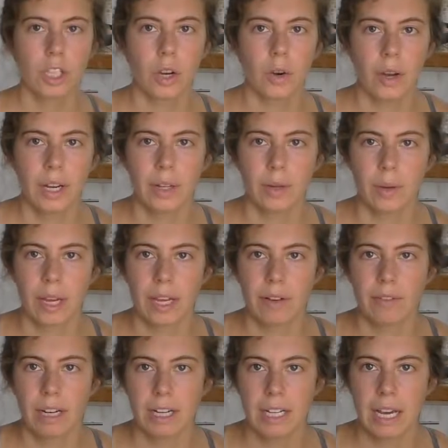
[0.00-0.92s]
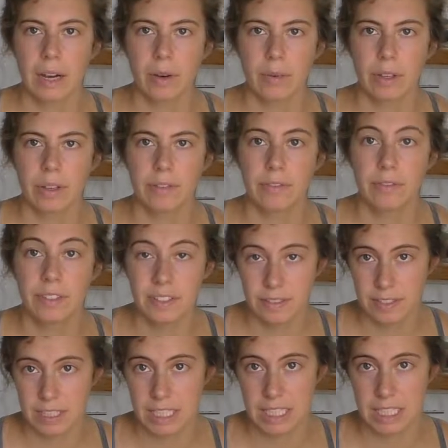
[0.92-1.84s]
anyway, right now we have
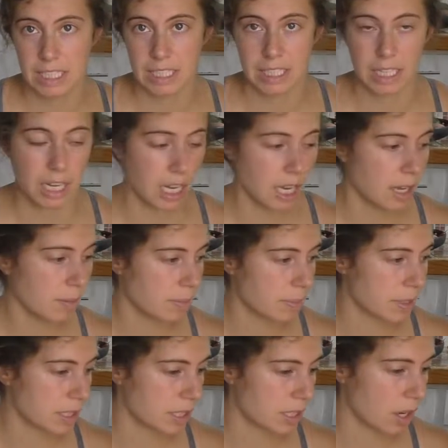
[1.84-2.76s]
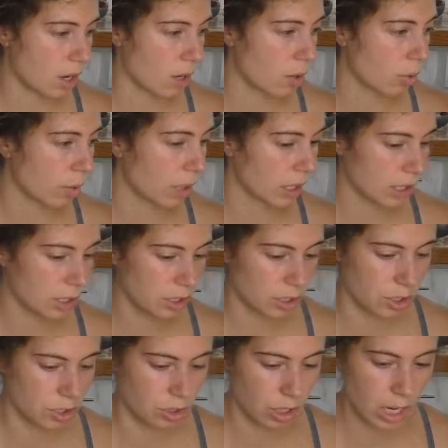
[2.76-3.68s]
15 cups, so we're
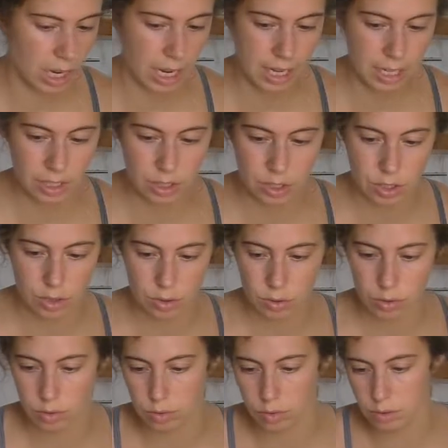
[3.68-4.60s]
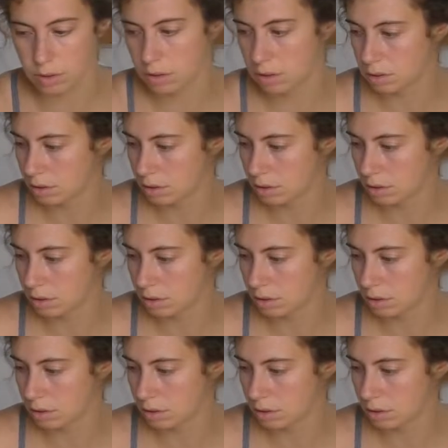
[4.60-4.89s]
gonna try and do